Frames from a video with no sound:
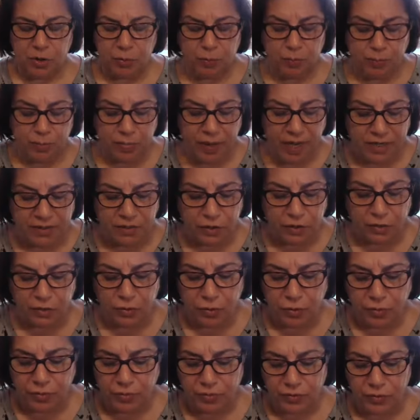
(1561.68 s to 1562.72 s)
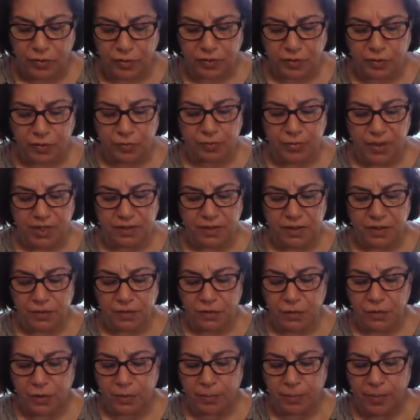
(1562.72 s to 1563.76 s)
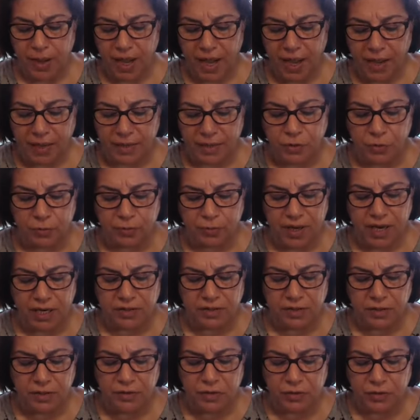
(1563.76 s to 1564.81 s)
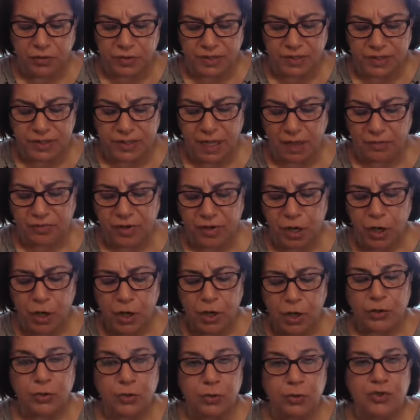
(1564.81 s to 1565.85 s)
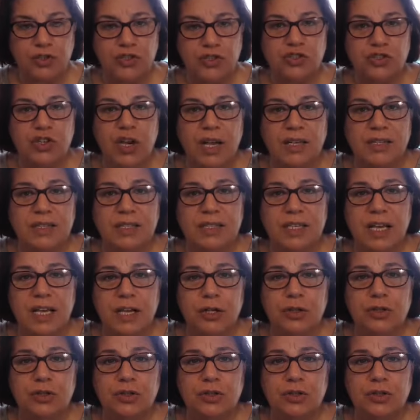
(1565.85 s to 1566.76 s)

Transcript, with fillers: you bending over you bending your back you bending yourself to just